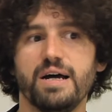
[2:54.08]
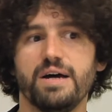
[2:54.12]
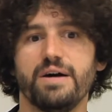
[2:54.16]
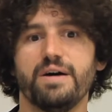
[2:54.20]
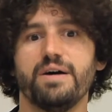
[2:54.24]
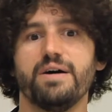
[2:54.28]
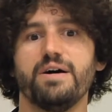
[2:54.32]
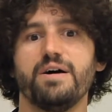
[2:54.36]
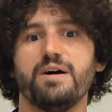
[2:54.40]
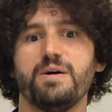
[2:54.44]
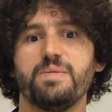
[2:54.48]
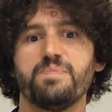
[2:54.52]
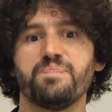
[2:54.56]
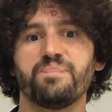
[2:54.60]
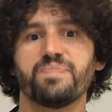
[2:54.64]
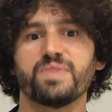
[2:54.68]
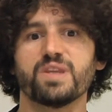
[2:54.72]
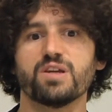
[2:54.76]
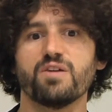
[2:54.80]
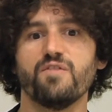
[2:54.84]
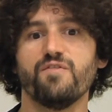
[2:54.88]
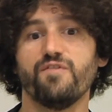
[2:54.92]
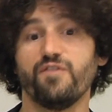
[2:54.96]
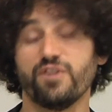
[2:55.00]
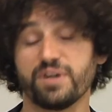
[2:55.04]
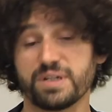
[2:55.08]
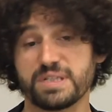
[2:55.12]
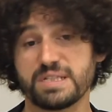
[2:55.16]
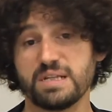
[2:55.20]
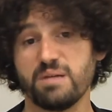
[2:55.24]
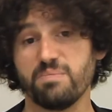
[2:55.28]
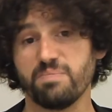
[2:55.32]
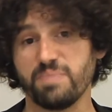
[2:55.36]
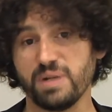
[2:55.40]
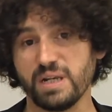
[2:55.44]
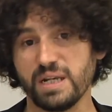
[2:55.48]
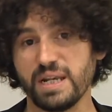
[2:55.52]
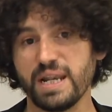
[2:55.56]
um, for
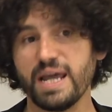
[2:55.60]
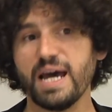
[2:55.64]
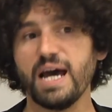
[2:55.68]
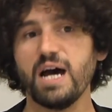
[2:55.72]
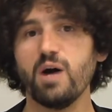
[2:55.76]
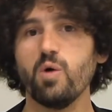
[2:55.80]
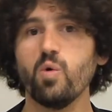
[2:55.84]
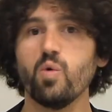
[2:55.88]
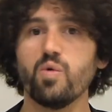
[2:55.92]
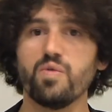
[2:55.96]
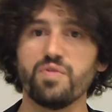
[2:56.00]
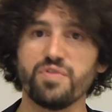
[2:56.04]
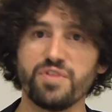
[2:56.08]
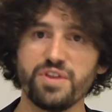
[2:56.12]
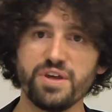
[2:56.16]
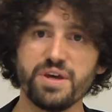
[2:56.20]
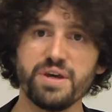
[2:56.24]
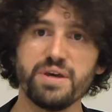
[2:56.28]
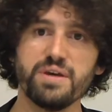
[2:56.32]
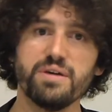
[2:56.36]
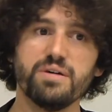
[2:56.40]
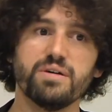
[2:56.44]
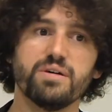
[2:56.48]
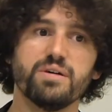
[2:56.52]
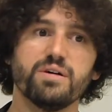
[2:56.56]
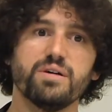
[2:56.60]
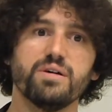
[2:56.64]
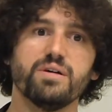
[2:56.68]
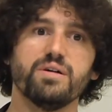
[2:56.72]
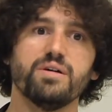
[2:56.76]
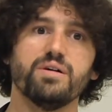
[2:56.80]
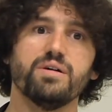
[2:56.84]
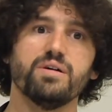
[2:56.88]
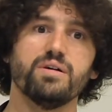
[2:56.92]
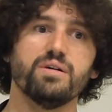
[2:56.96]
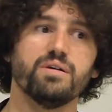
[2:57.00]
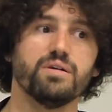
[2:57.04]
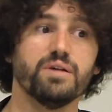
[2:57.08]
example, now the
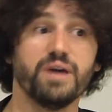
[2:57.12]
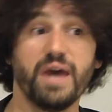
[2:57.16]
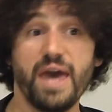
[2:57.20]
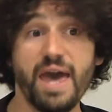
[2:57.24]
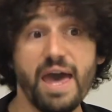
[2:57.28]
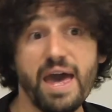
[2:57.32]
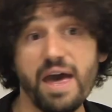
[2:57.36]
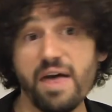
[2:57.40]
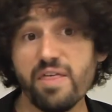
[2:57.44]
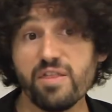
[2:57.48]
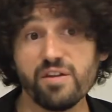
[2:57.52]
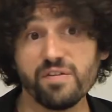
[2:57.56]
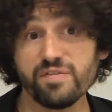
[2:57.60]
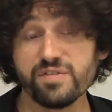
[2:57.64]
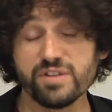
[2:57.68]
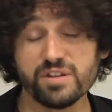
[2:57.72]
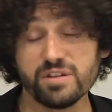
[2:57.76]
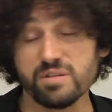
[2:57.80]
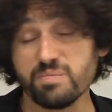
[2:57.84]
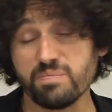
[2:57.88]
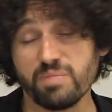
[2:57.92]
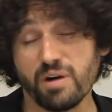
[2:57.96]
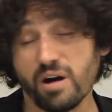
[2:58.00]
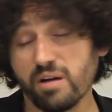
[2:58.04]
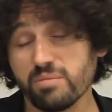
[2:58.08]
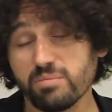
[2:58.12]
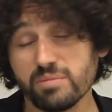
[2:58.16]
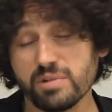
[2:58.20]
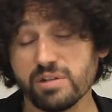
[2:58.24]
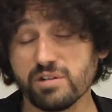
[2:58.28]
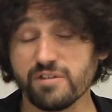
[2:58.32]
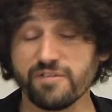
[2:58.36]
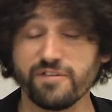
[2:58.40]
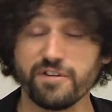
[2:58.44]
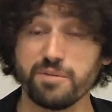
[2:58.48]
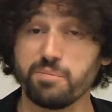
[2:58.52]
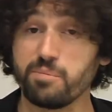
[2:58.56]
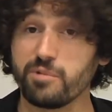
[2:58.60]
uh, head of the
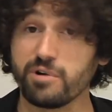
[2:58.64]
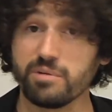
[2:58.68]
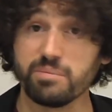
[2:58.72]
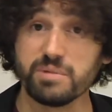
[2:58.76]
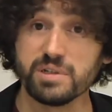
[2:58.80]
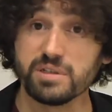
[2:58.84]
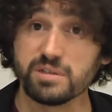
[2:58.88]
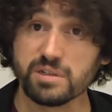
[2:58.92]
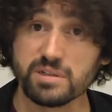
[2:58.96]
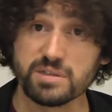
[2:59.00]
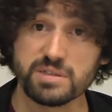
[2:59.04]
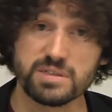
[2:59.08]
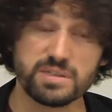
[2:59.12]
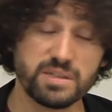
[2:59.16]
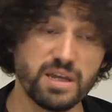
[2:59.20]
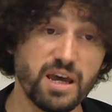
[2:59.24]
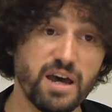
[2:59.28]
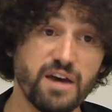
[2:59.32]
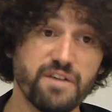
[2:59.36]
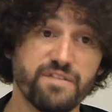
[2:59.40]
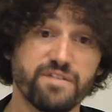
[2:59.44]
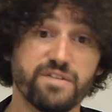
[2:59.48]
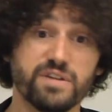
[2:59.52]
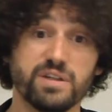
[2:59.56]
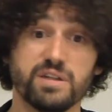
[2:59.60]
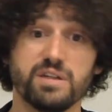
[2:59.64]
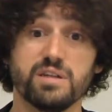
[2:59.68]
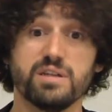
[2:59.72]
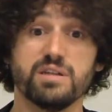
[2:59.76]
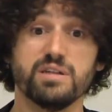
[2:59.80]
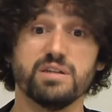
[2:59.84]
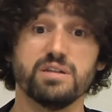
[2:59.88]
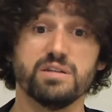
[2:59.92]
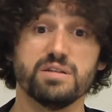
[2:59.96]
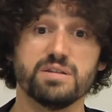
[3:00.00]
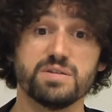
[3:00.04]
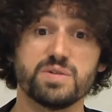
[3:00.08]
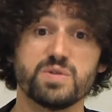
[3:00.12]
Department of Environmental Staff in,
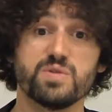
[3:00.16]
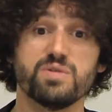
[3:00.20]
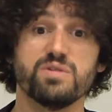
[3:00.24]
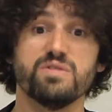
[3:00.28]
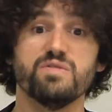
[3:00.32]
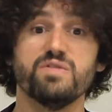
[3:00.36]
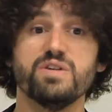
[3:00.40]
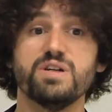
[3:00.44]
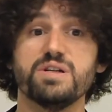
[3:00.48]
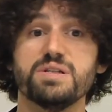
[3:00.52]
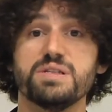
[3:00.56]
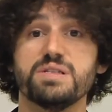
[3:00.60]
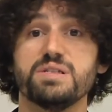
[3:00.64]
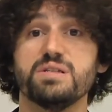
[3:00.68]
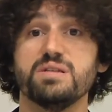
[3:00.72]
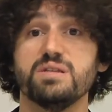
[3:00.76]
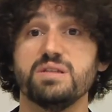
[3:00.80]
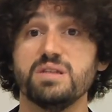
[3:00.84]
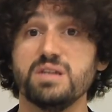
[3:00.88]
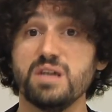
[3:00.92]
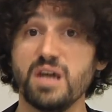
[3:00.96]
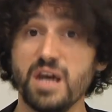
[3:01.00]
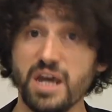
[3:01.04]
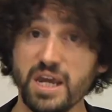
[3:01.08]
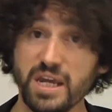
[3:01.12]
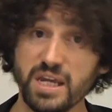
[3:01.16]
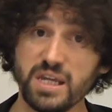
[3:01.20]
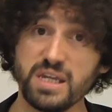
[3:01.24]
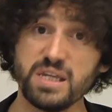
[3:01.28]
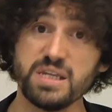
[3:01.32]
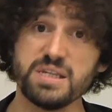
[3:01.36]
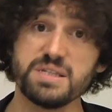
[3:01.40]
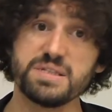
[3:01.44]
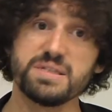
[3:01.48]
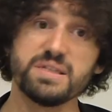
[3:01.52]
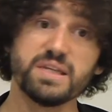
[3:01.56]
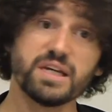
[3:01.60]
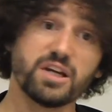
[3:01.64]
in this university
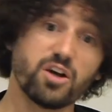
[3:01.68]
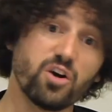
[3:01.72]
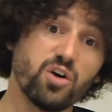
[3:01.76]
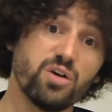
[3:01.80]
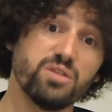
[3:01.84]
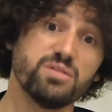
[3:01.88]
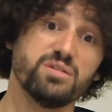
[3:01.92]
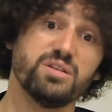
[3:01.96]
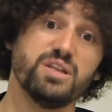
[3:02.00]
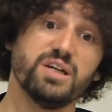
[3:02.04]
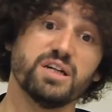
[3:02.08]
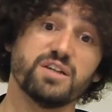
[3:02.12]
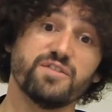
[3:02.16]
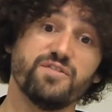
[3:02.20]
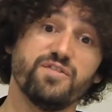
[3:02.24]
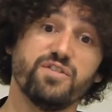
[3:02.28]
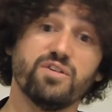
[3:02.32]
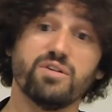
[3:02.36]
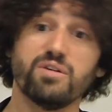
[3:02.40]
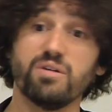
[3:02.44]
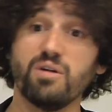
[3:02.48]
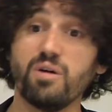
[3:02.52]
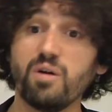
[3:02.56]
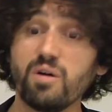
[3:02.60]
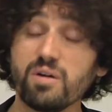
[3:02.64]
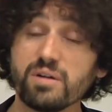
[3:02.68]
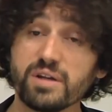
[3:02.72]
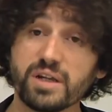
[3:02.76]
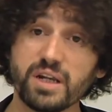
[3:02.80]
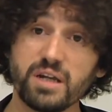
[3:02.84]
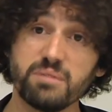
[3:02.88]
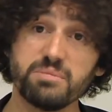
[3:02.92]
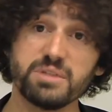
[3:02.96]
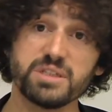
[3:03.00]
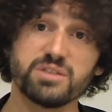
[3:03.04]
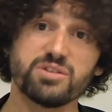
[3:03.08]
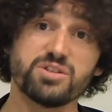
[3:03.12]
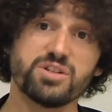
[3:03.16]
is the contact for all
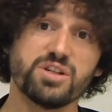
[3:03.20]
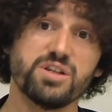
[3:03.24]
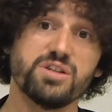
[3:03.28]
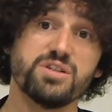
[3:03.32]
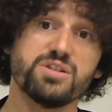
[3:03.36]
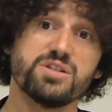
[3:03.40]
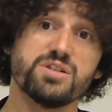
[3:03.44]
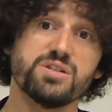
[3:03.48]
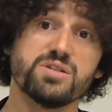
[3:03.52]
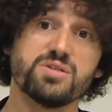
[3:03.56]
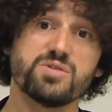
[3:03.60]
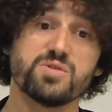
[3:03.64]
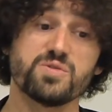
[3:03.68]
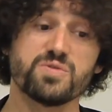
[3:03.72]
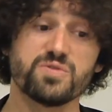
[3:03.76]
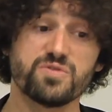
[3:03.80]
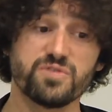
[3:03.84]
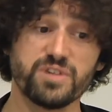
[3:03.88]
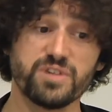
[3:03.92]
climate change issues